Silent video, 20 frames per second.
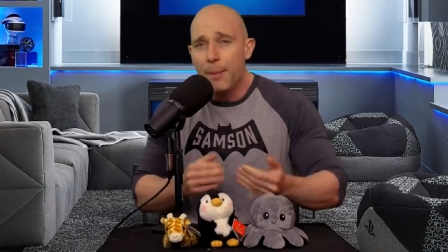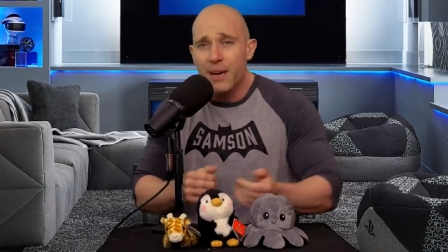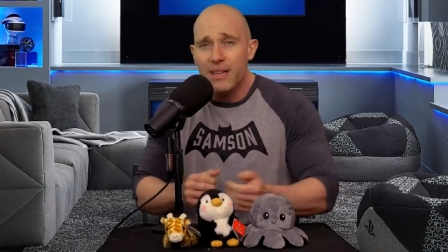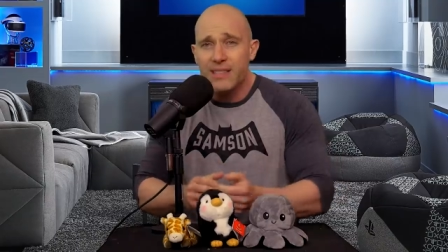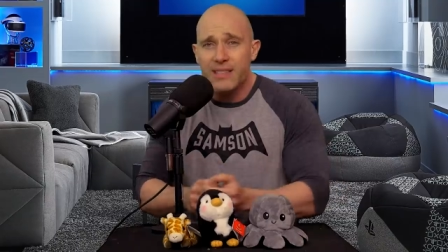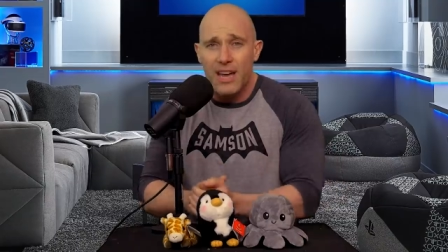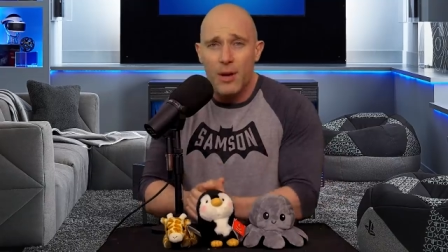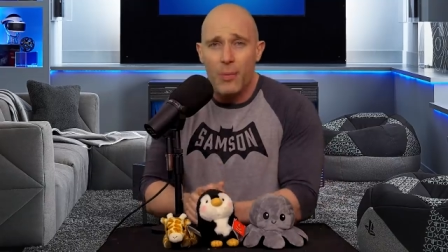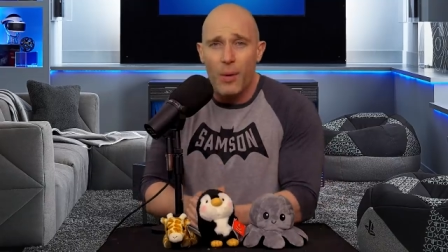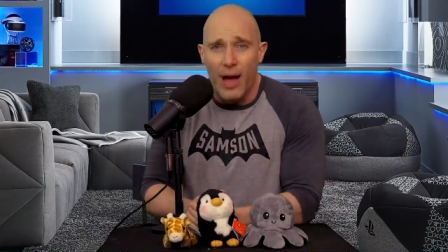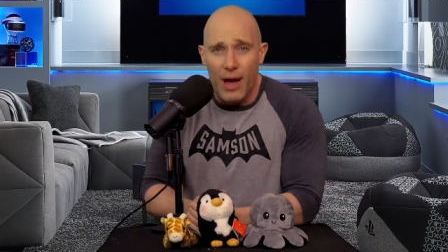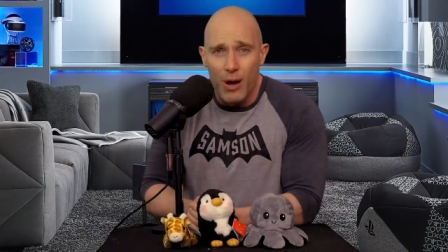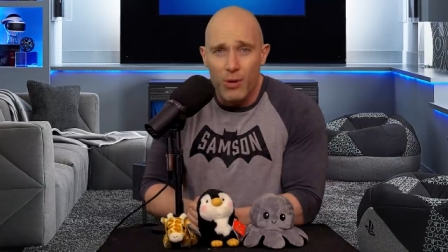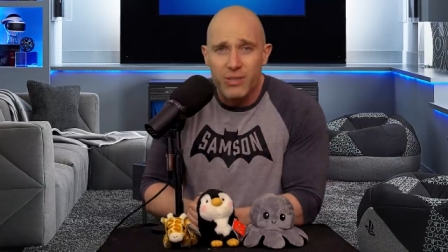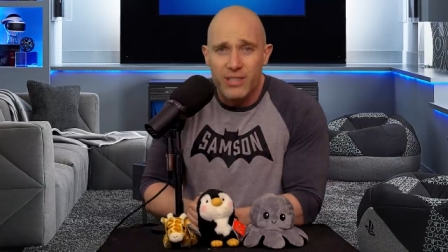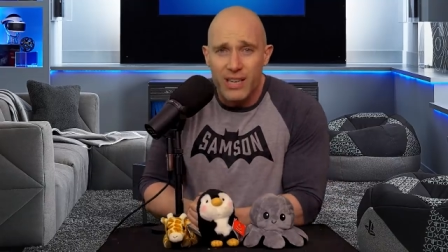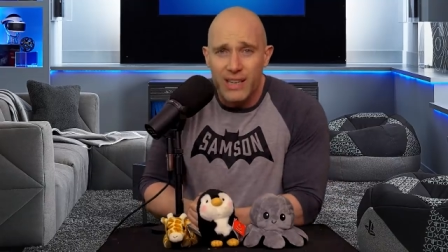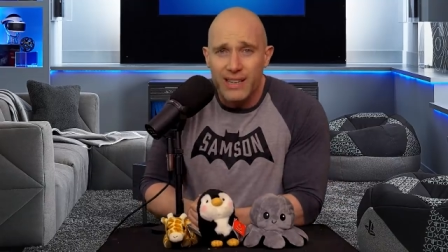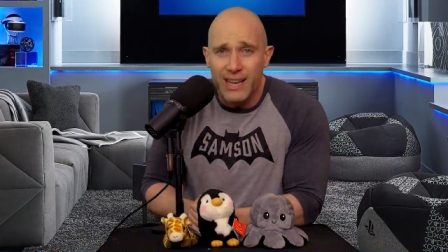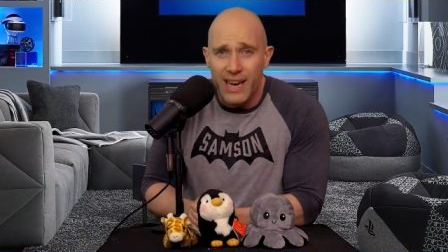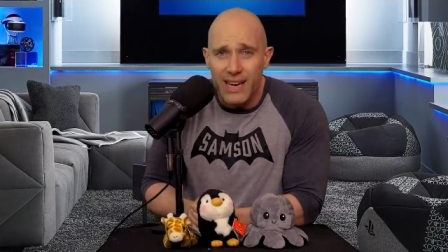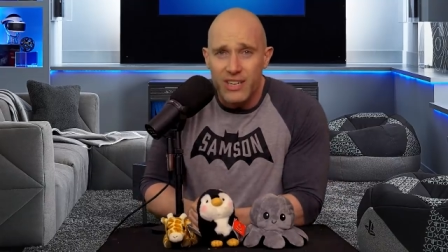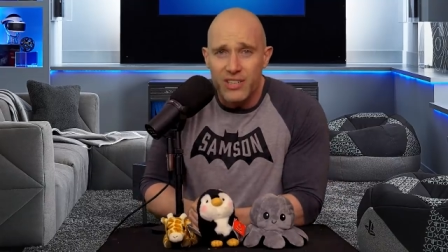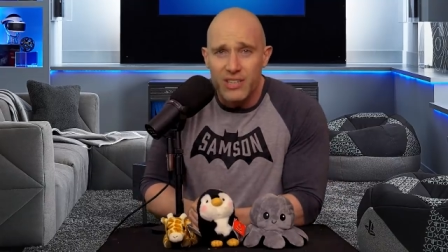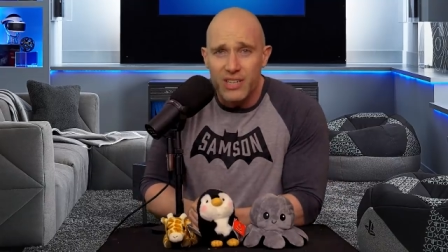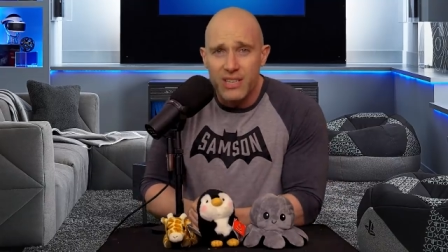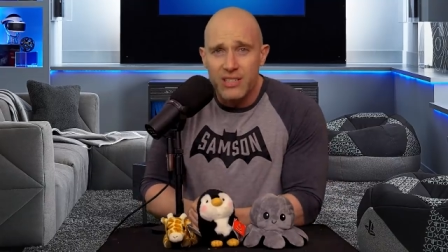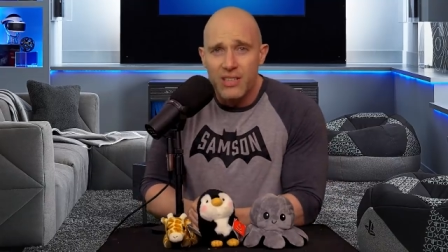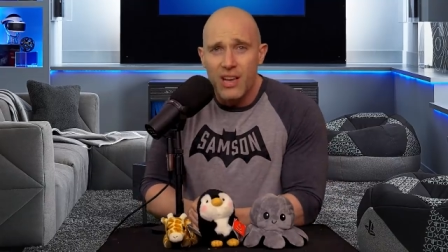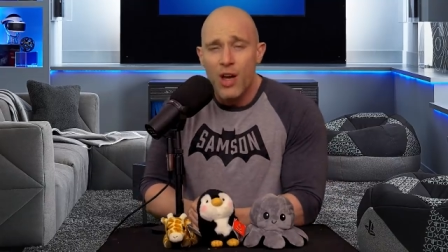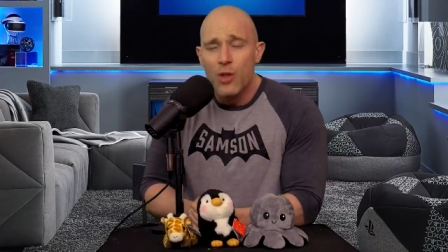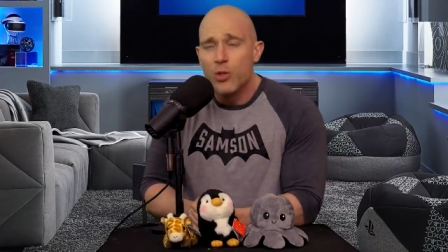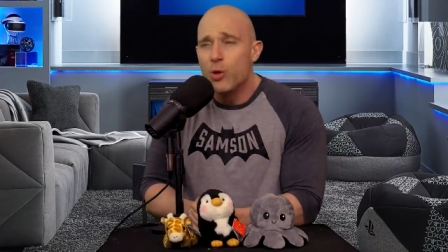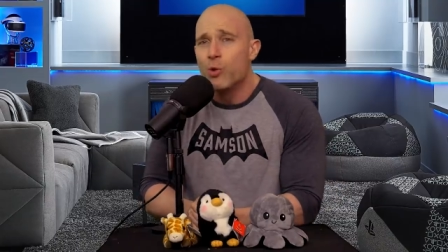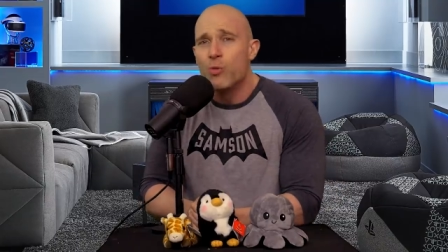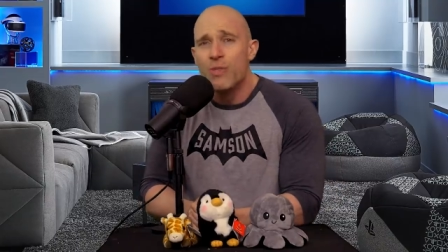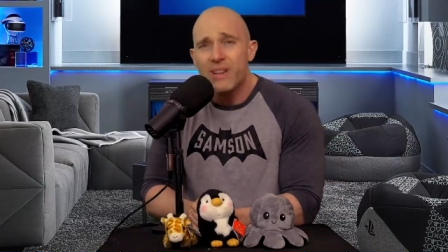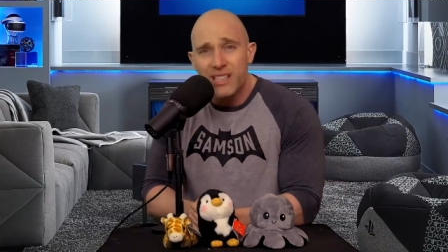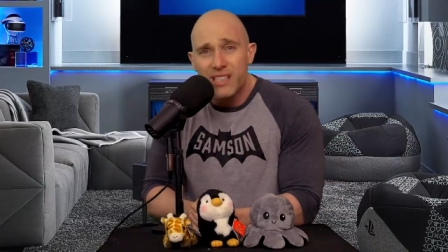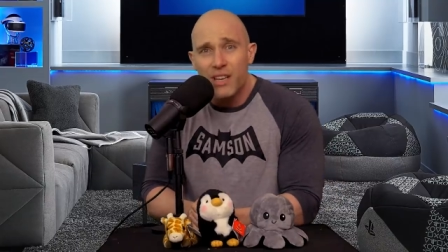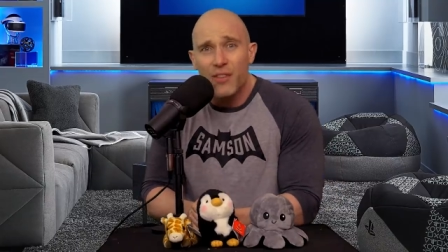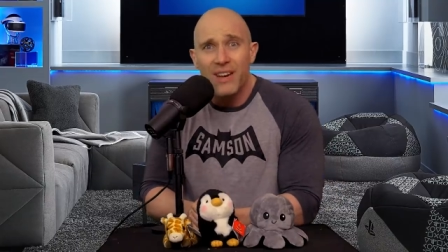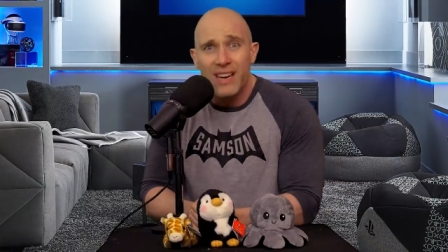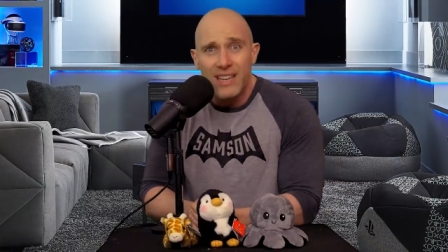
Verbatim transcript: But I tell you what else engages: the risk of